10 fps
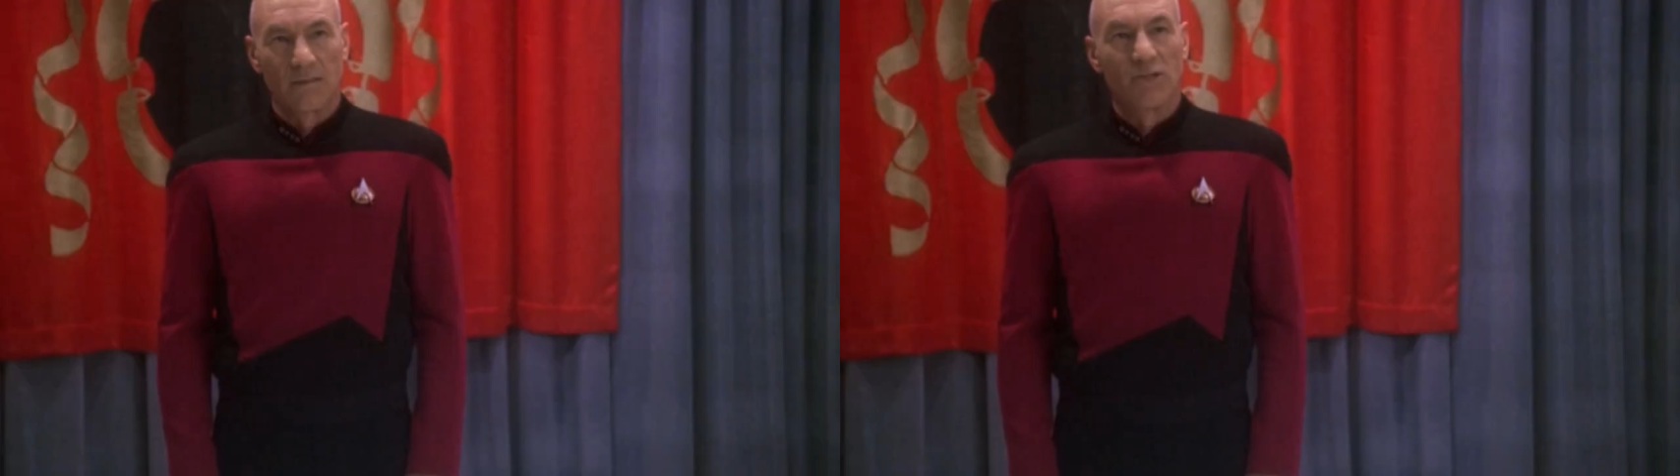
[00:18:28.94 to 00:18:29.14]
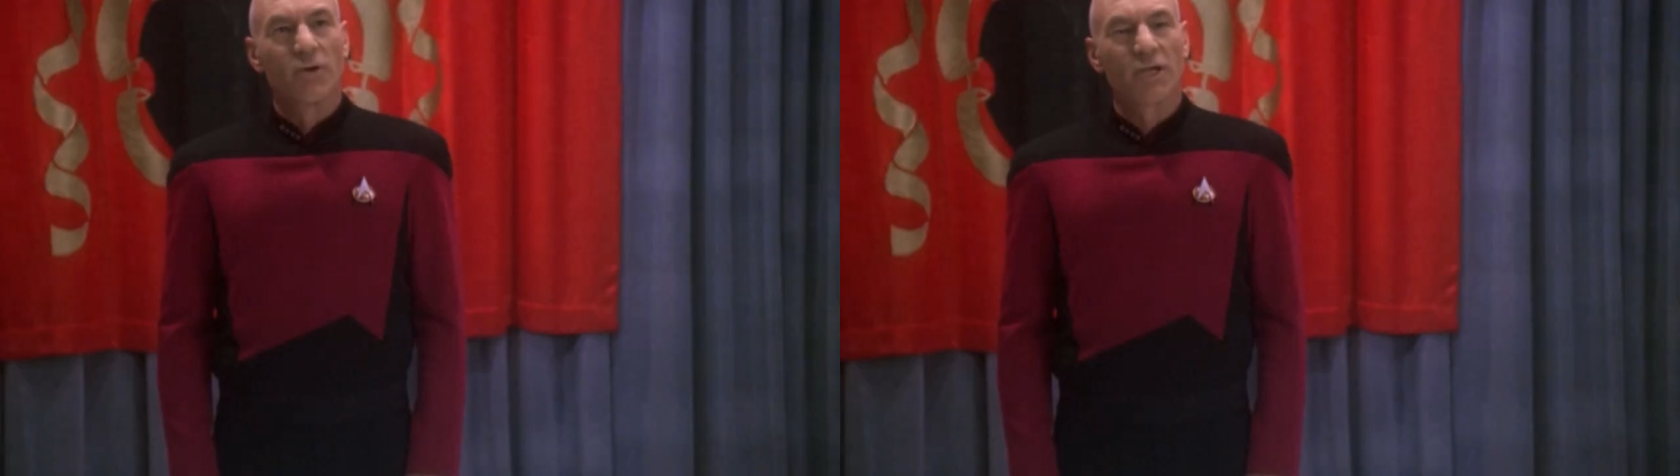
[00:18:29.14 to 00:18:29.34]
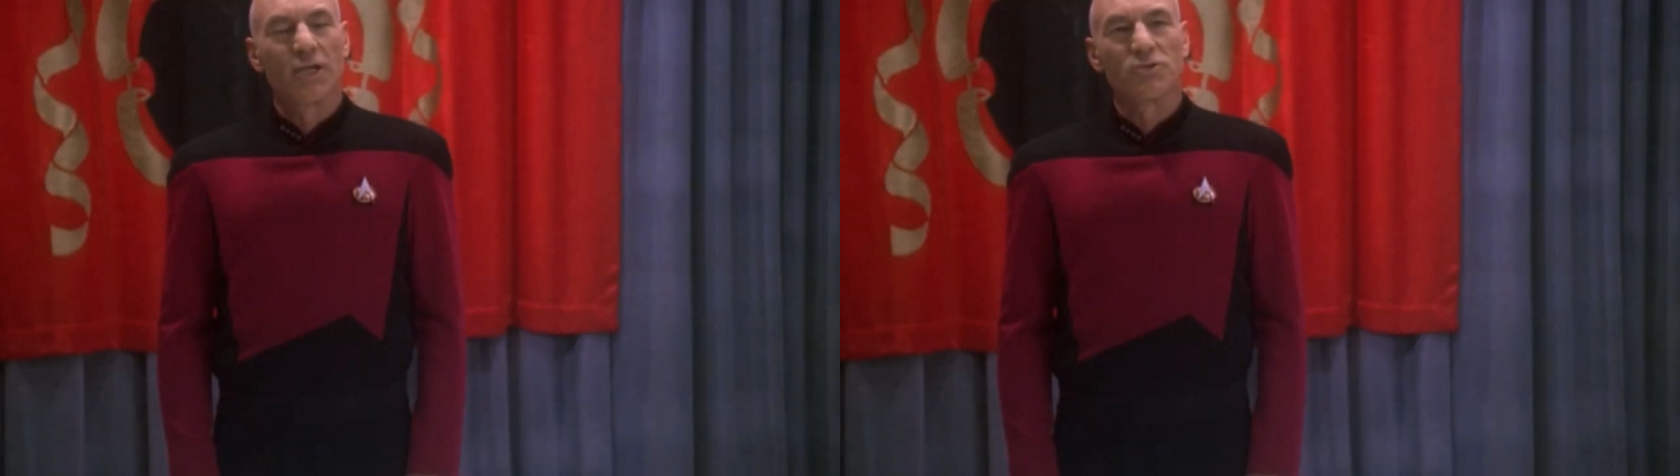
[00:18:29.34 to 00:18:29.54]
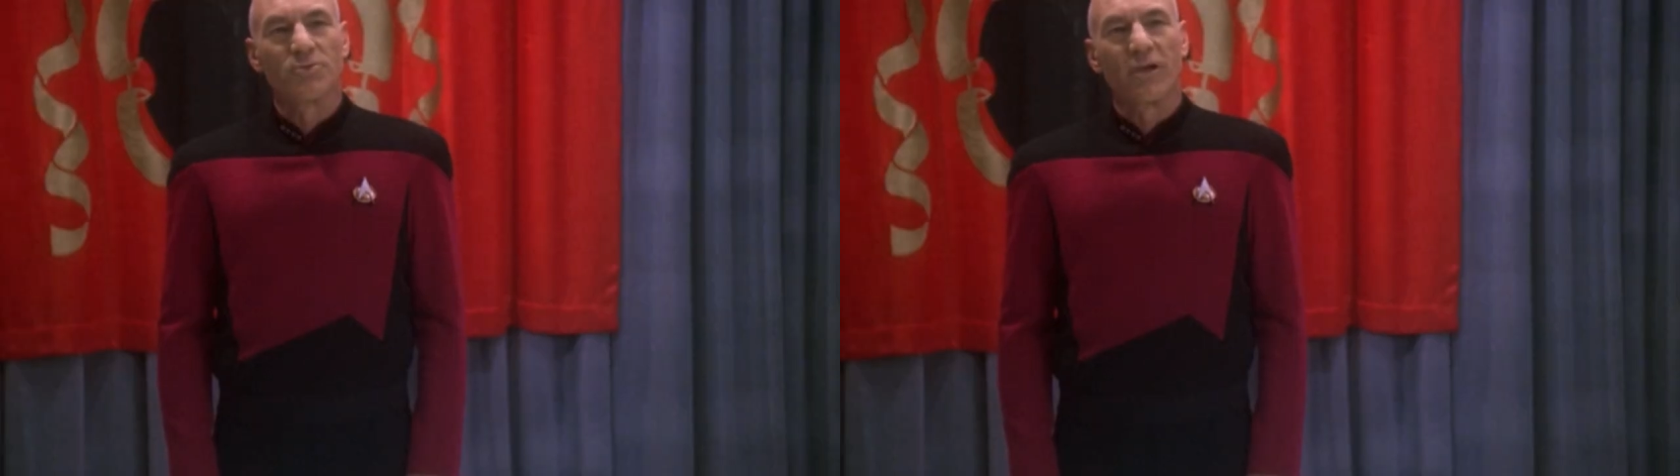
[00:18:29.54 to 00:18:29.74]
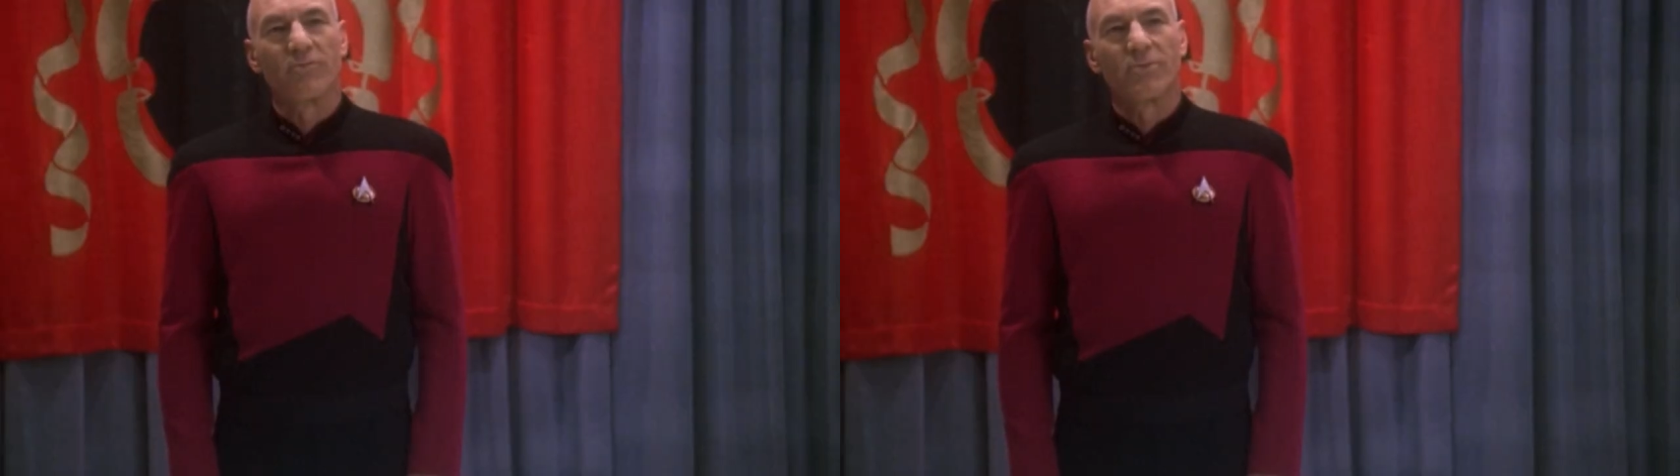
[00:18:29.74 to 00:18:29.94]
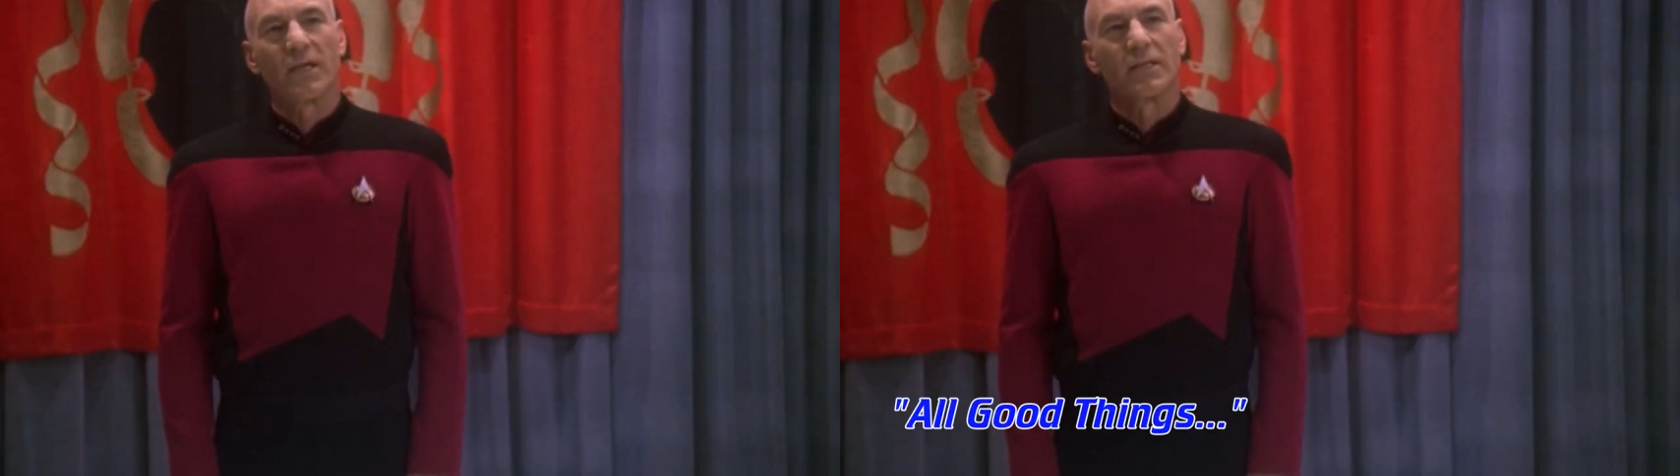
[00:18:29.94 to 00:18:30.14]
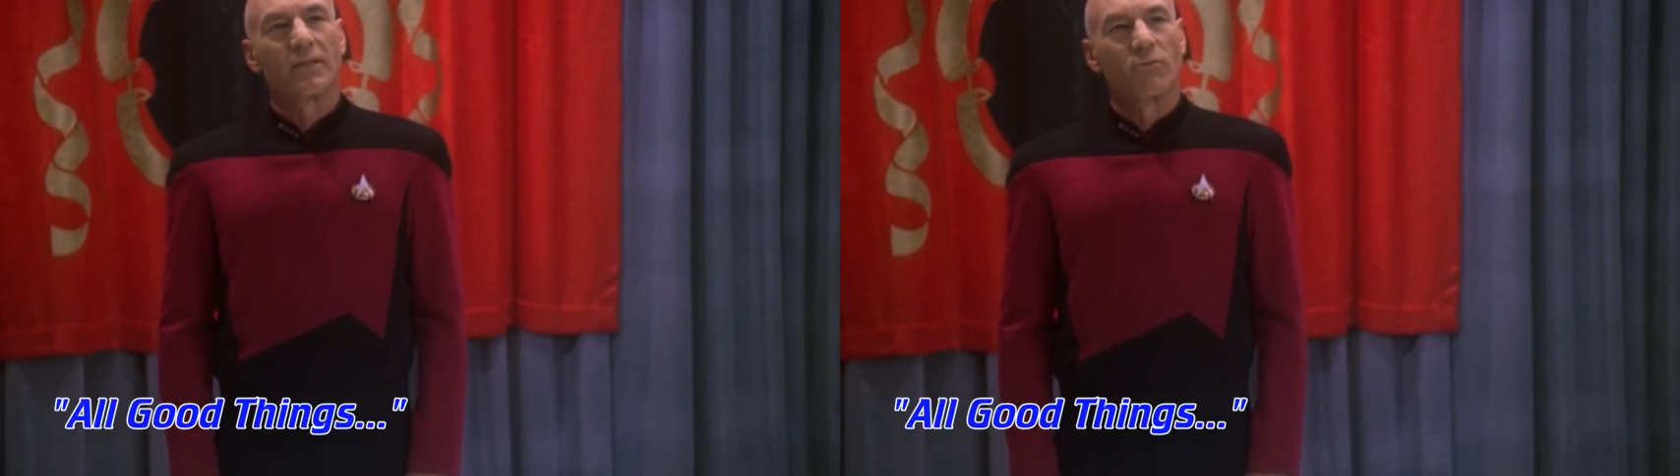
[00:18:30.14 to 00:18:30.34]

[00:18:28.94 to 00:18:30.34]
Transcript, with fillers: You accuse me of being the